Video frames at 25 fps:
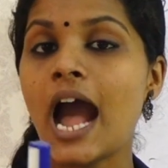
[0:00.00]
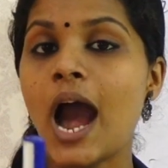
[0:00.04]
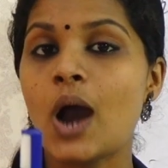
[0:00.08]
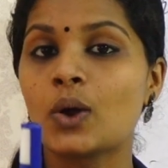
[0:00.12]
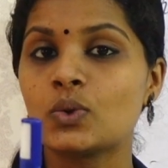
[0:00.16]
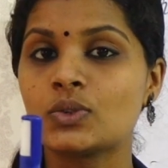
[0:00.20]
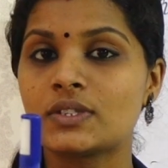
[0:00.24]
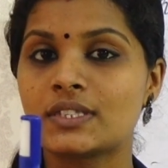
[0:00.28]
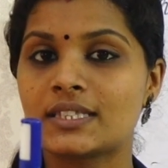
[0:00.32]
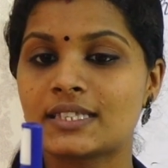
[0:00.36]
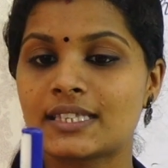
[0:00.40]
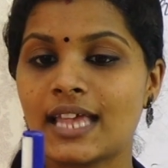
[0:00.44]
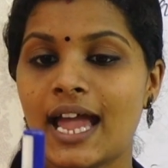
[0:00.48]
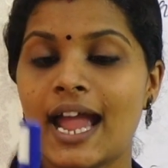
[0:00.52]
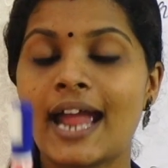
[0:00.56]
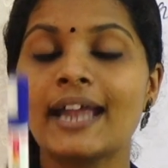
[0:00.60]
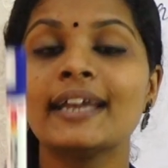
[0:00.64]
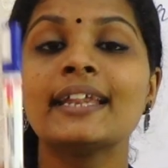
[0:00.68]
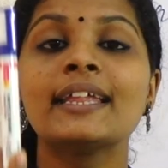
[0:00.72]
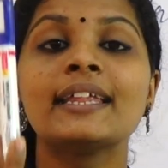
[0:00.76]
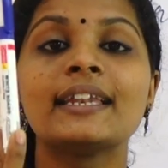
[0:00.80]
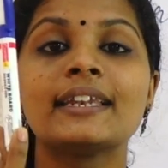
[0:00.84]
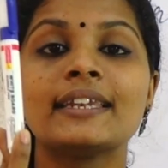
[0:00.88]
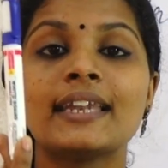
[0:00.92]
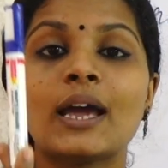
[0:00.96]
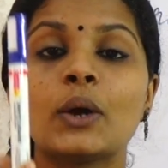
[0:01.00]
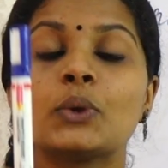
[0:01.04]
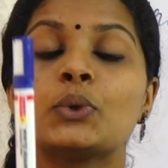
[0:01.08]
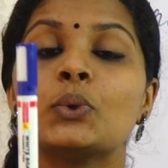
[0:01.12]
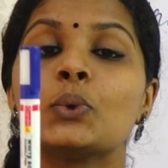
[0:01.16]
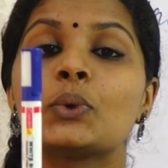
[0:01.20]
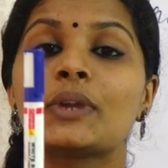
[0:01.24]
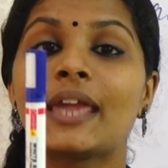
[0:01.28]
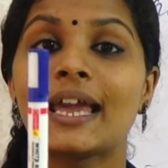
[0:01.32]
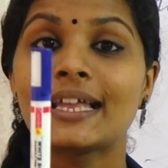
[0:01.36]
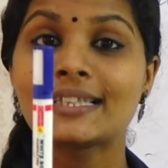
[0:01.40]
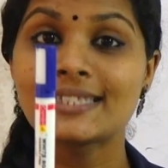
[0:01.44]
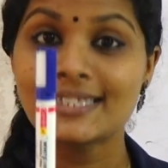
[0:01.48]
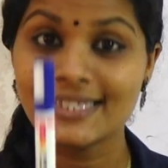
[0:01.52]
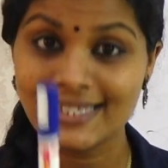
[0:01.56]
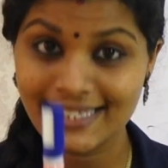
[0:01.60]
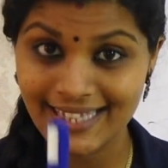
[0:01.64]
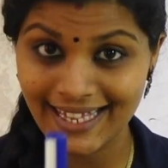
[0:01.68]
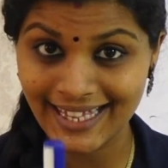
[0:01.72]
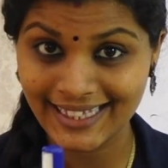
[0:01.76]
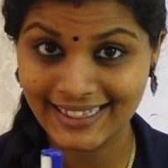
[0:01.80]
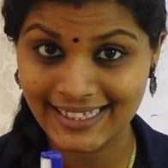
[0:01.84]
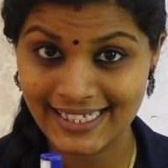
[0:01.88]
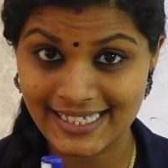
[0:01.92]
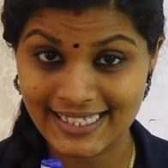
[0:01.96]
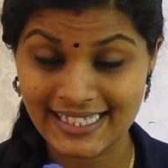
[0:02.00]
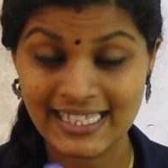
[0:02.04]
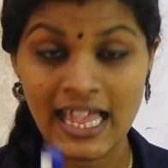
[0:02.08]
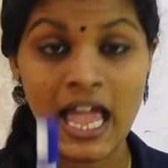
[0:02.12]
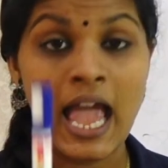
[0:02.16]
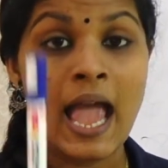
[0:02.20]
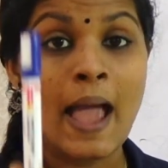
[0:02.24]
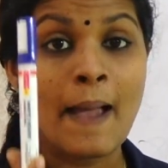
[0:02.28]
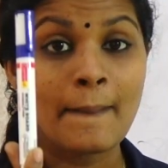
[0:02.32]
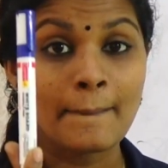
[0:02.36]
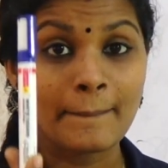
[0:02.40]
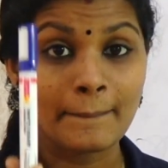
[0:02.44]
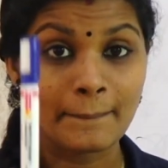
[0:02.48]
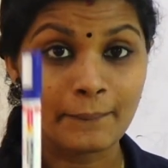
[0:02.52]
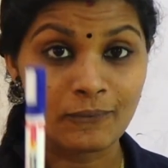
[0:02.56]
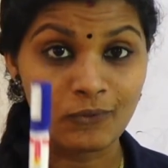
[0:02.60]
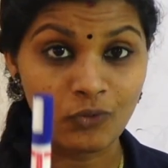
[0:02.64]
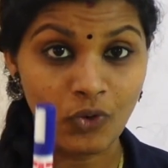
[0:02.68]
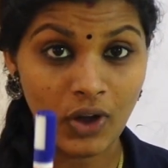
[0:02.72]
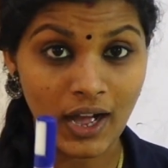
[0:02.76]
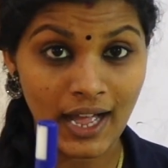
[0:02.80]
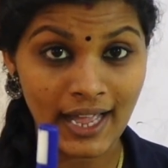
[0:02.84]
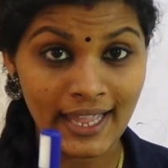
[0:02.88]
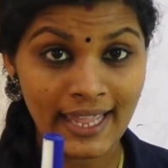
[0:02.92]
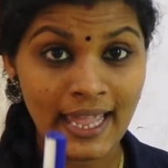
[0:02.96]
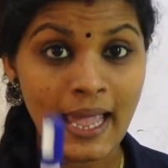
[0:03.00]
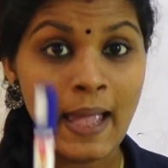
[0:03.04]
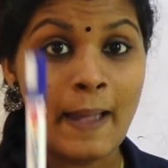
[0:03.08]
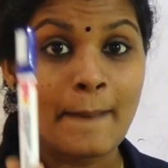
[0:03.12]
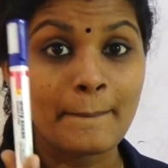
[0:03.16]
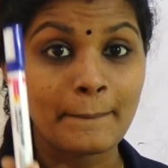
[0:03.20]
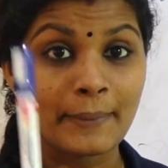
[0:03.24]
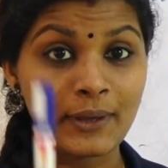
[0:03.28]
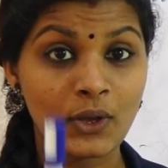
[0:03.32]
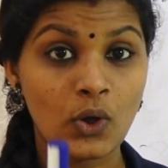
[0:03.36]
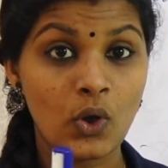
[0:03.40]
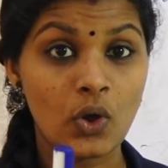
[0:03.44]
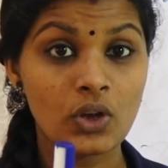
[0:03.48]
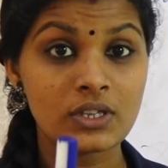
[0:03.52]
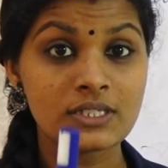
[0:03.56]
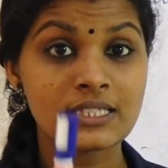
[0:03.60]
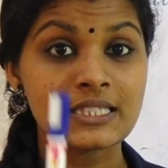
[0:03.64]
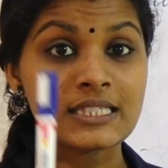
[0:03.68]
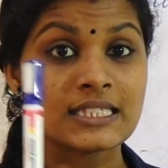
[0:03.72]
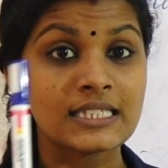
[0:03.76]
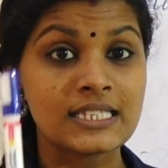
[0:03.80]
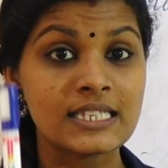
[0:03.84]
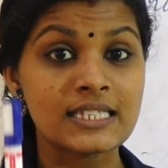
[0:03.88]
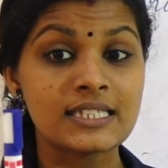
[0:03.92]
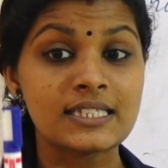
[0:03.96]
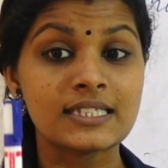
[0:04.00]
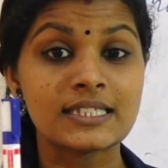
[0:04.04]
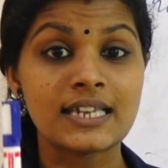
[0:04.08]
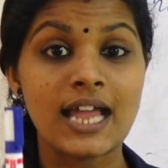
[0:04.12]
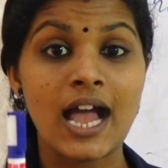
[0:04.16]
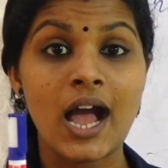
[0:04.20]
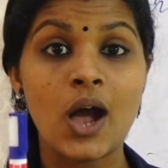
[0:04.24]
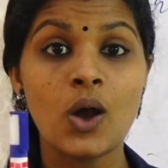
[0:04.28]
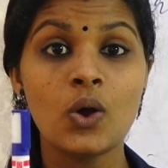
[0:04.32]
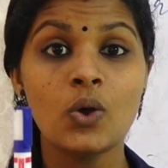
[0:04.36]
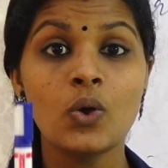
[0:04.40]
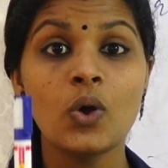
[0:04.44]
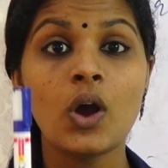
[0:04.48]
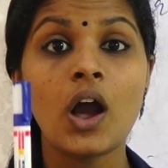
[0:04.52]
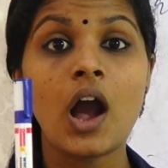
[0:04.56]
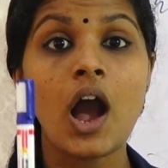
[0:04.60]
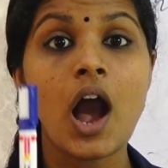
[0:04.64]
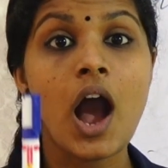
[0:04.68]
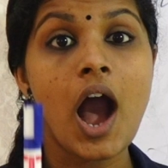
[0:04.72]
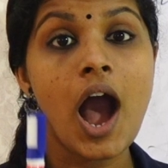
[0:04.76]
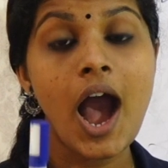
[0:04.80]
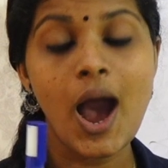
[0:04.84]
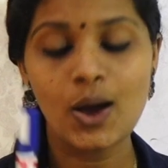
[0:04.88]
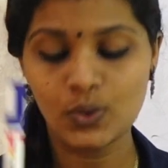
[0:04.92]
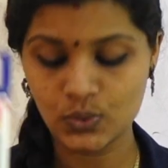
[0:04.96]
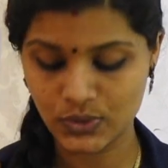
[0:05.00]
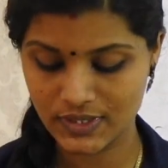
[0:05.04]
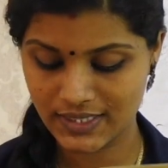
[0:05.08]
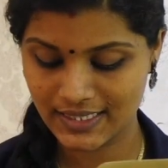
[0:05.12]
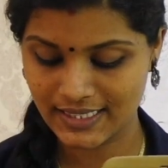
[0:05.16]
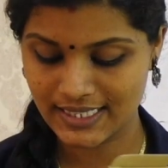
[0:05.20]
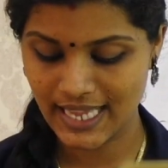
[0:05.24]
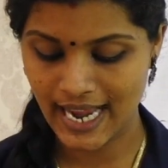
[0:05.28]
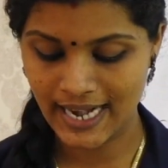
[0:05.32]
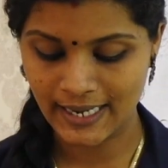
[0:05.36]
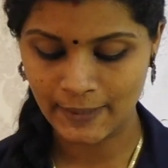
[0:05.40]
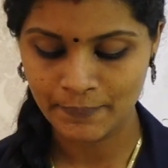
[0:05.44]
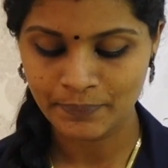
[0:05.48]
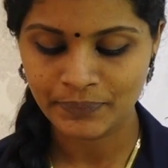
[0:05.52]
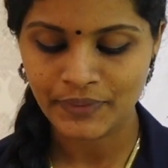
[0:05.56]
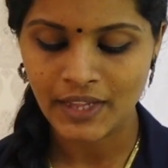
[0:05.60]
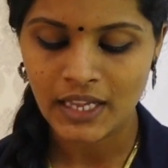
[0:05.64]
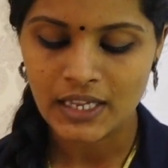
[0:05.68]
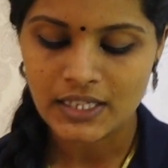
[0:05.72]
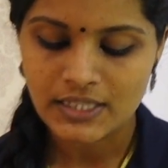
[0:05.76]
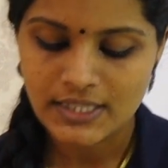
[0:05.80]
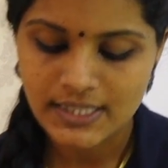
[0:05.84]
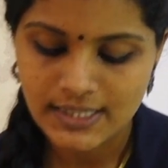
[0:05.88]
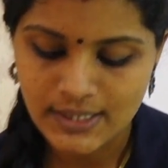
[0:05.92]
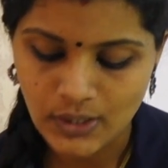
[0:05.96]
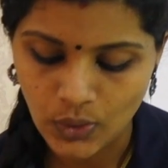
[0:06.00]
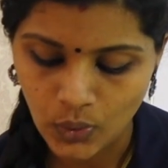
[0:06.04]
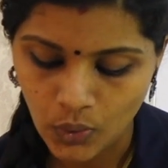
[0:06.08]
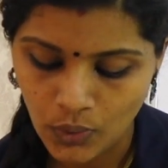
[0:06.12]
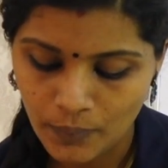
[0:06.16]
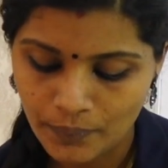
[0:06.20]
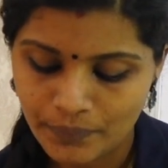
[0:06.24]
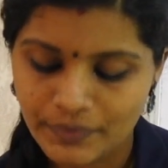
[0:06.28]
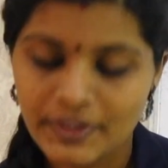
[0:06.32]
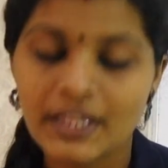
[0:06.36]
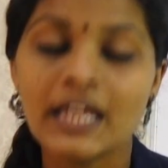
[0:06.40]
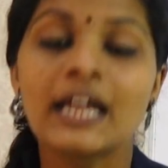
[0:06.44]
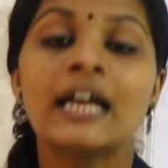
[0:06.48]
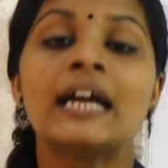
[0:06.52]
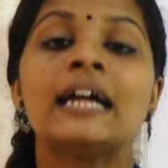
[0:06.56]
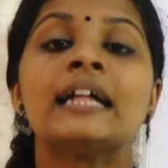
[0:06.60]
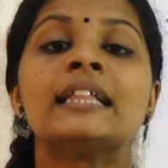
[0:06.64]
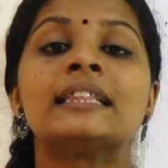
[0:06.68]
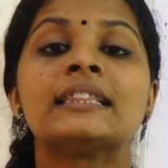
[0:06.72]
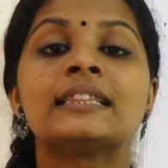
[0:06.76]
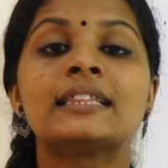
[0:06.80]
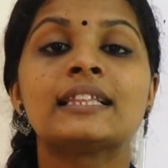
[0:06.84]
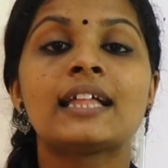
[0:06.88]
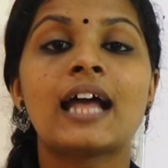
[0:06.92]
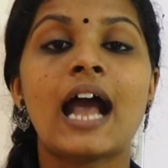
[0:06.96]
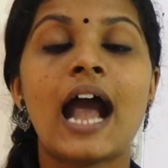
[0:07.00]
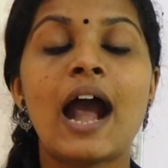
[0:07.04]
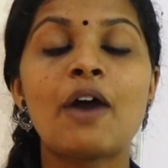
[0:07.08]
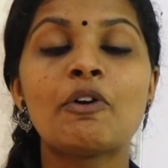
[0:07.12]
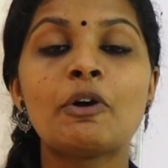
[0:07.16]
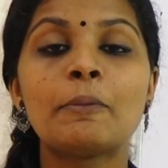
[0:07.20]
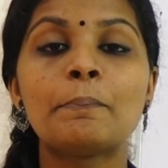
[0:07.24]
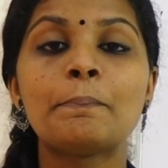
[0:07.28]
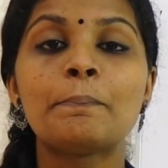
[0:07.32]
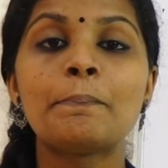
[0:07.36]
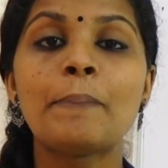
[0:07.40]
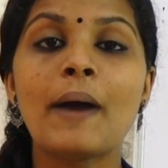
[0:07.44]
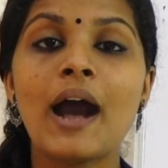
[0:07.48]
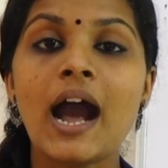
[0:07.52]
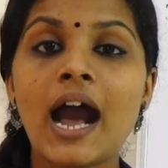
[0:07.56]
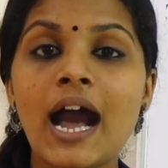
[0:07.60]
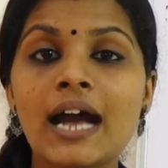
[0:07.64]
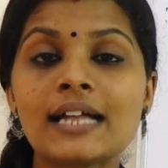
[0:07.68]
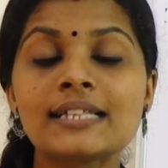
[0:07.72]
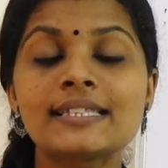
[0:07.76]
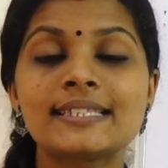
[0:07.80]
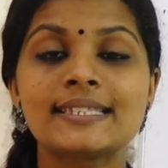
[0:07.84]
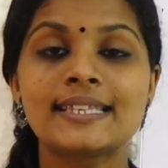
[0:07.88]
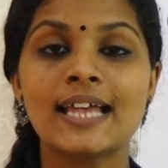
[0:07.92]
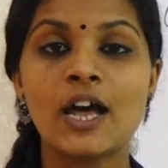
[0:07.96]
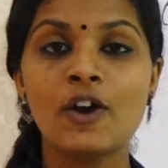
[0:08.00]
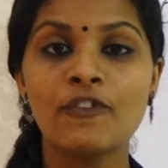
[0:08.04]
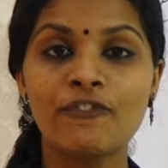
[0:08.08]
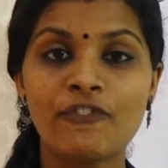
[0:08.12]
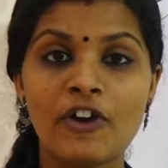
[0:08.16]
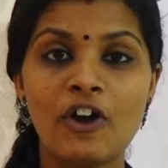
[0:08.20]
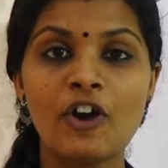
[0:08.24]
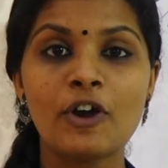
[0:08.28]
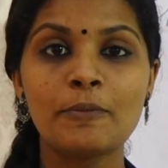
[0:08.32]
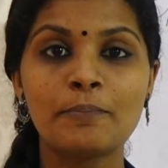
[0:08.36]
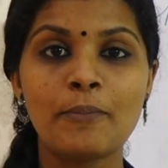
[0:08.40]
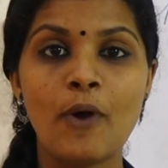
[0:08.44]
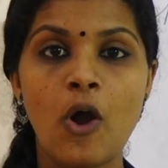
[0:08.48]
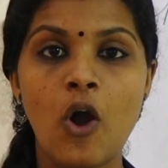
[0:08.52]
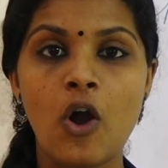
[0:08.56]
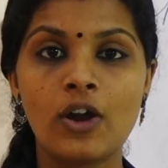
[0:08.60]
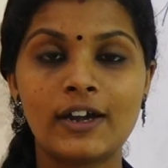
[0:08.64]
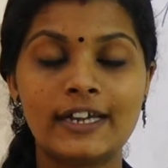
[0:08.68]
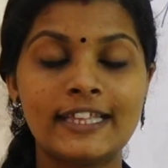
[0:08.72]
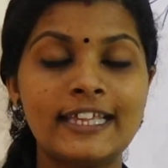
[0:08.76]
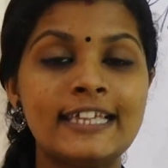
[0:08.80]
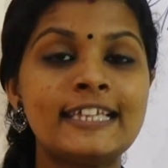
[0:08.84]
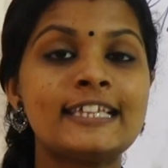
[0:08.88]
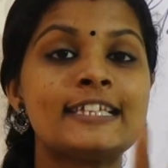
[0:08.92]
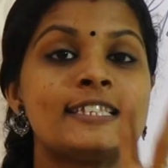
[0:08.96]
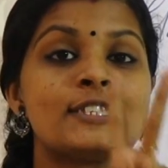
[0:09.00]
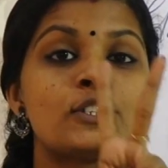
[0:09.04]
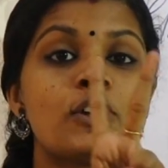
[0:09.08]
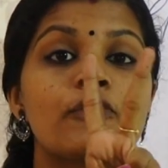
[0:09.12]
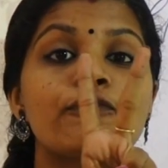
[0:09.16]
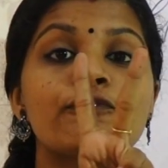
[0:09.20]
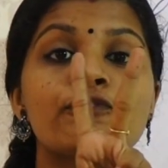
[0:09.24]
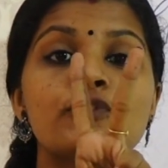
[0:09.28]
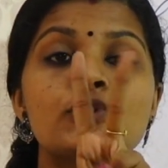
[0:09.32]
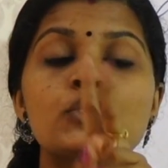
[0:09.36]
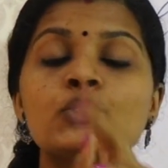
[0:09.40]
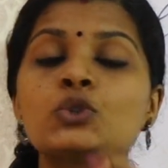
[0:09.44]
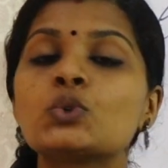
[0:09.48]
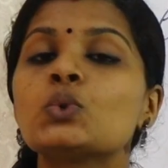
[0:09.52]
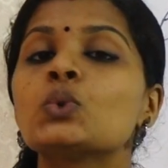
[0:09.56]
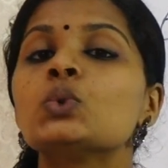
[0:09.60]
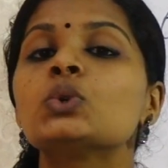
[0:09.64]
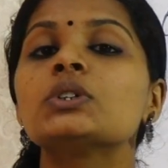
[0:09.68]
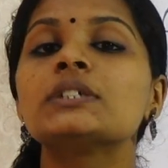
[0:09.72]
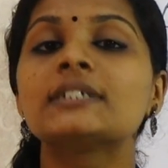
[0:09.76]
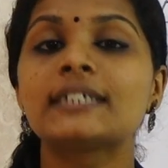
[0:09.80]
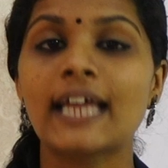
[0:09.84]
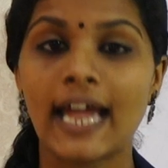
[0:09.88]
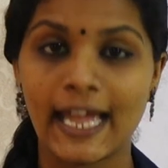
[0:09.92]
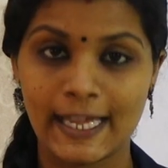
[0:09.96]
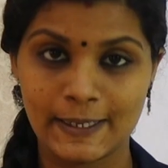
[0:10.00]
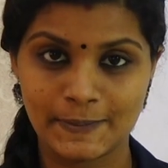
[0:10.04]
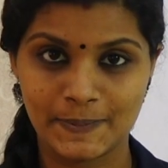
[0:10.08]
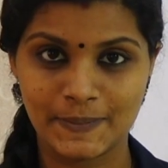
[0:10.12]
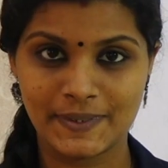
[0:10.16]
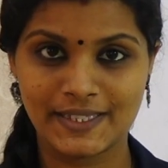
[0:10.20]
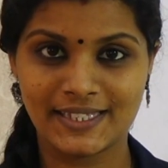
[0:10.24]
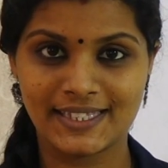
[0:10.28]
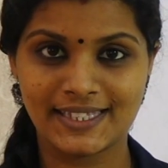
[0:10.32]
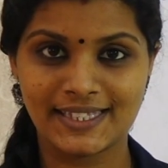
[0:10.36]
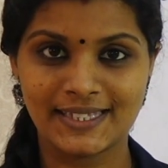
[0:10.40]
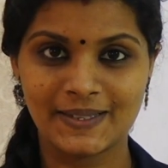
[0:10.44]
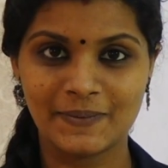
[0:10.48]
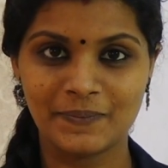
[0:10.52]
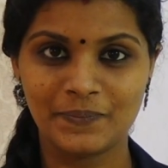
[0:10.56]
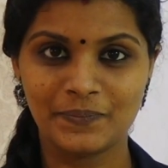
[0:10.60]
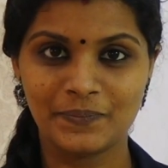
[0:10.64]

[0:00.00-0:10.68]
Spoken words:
outside, now you can see this. Why? Because this is now outside. So our parts of our body is of two types.